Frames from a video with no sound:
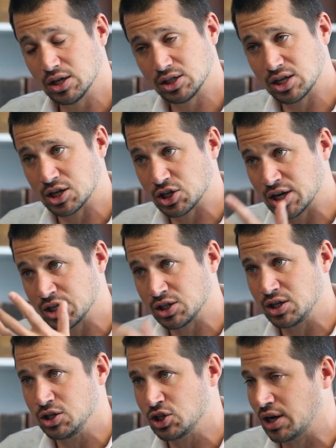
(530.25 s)
such
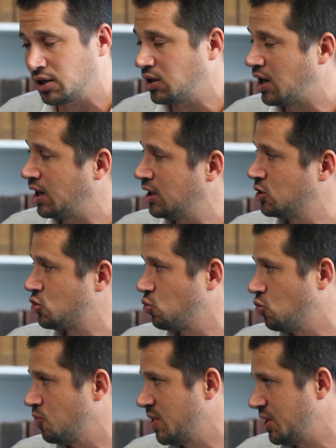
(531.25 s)
as the Channel Islands
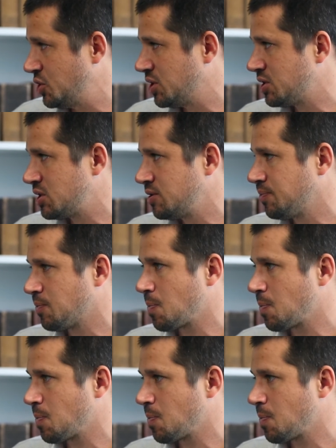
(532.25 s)
or Mauritius,